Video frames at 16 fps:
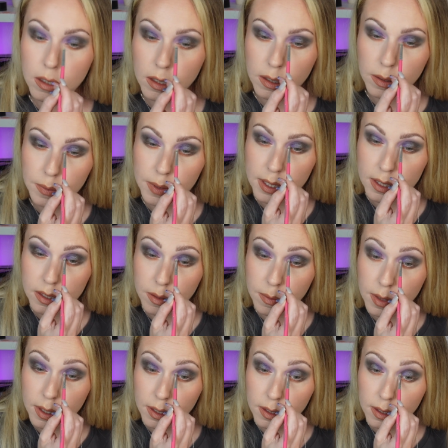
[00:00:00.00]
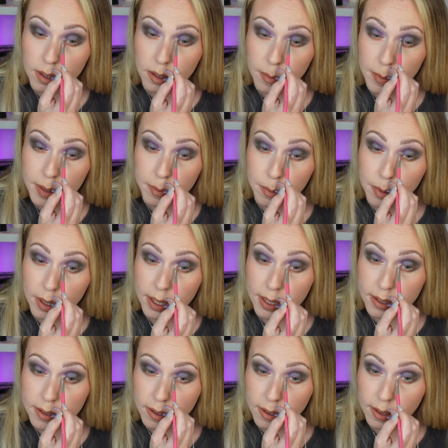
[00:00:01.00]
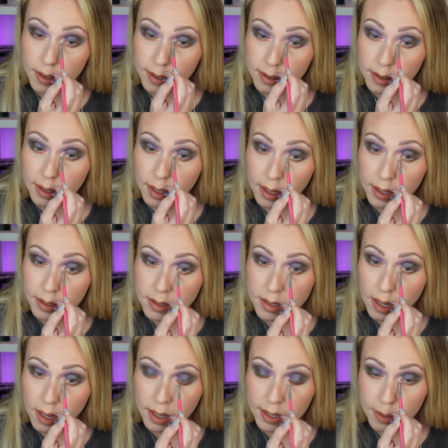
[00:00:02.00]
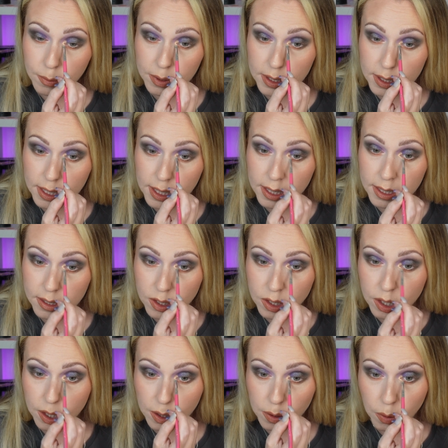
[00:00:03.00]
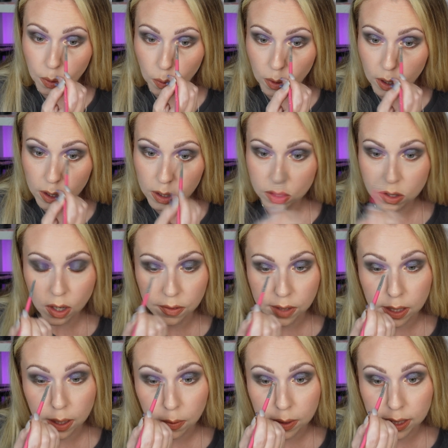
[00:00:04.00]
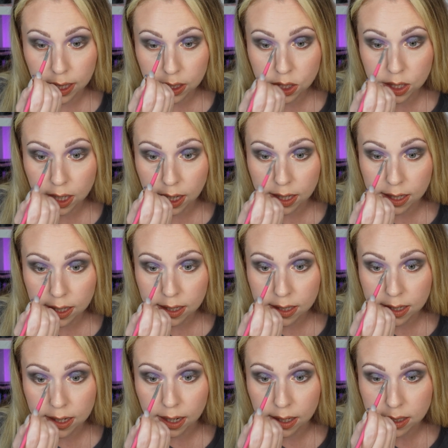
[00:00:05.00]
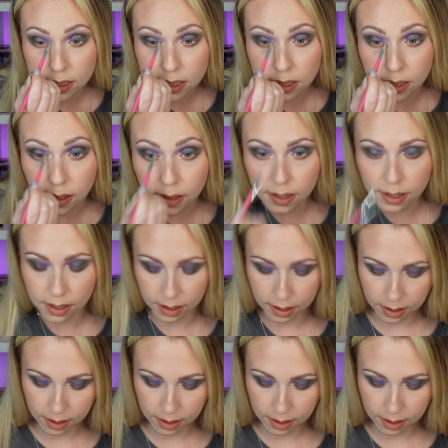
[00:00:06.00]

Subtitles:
And we need something a little bit brighter and lighter, and it will lead into what's on the lower lash line nicely.